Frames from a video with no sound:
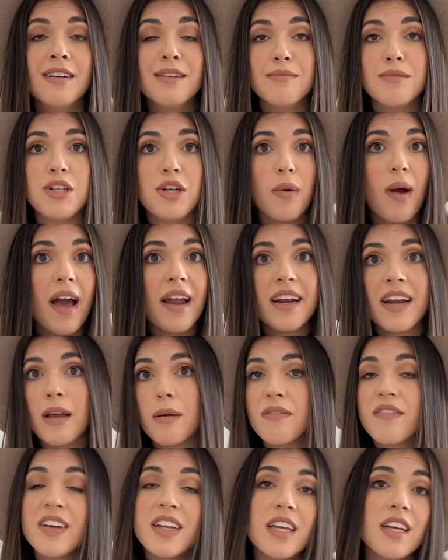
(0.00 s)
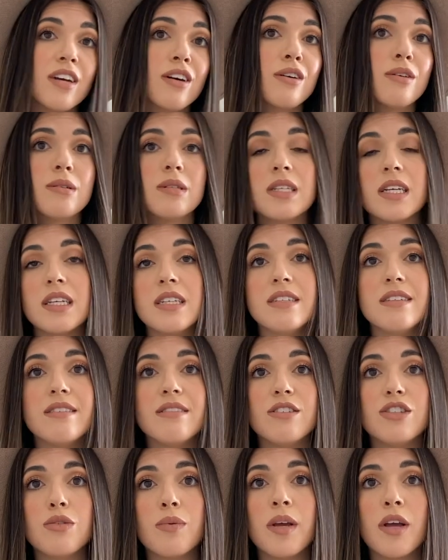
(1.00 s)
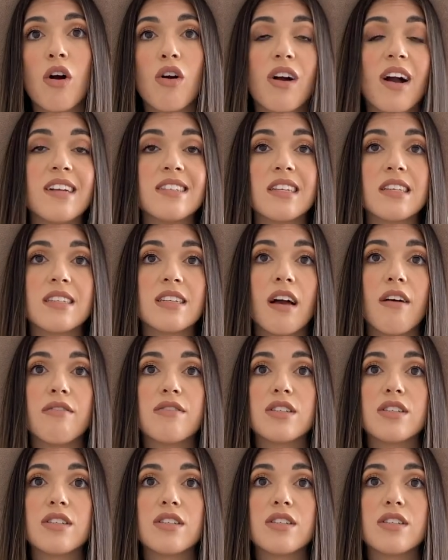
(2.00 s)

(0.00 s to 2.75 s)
you know editing videos and doing all kinds of stuff.